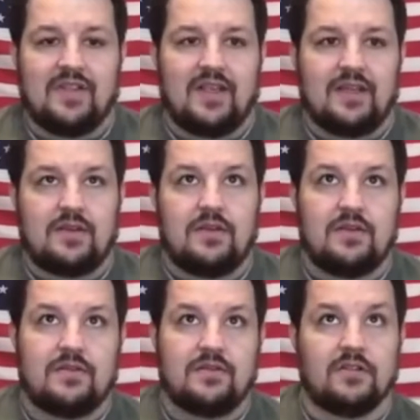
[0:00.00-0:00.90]
Like
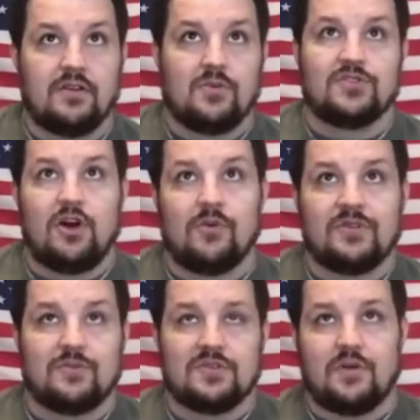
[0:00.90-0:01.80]
the little one's
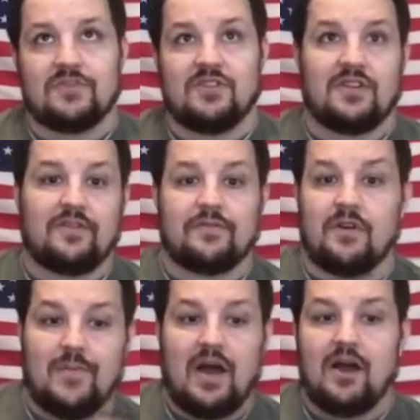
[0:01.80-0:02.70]
always looking
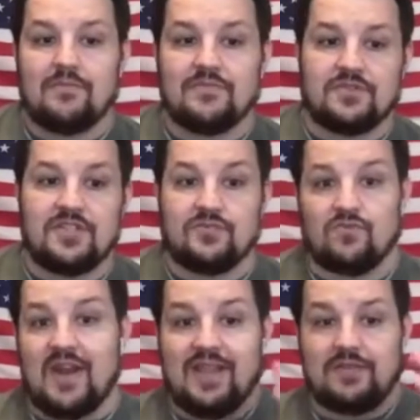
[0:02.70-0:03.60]
for a mom, so she's
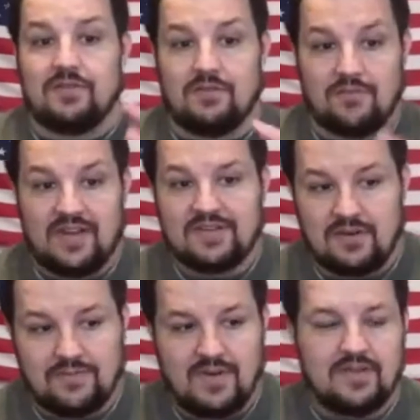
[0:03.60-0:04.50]
ready to embrace
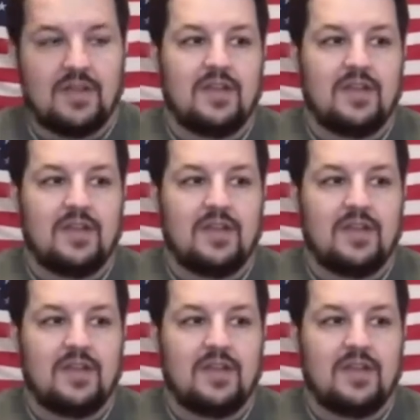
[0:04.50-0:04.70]
her. But